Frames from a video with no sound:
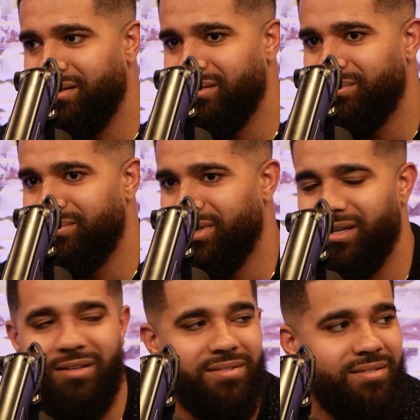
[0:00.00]
club? Like,
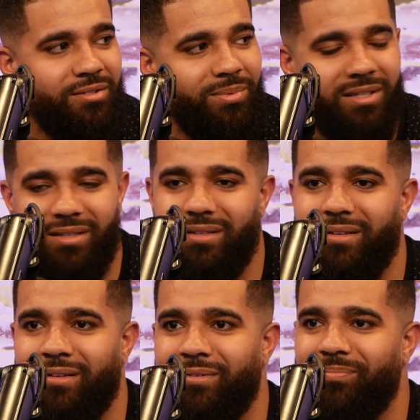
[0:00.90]
that was stupid,
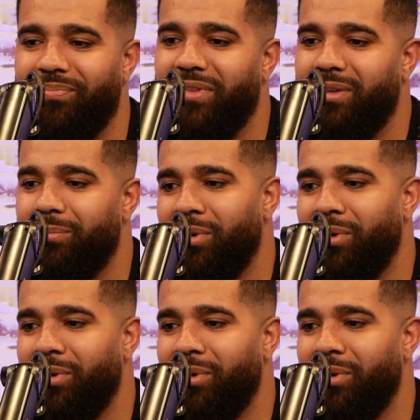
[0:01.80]
you know?